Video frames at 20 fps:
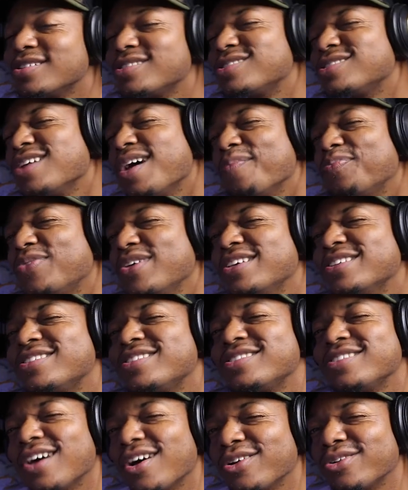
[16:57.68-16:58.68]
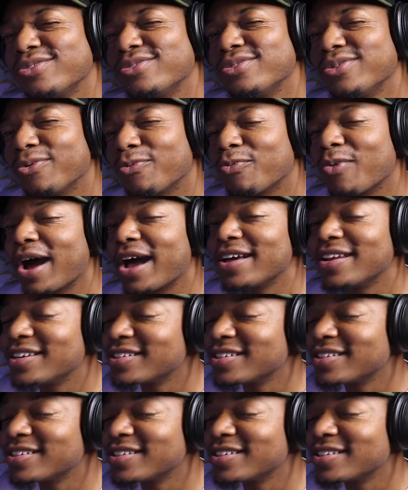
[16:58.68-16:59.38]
Something subtle, right?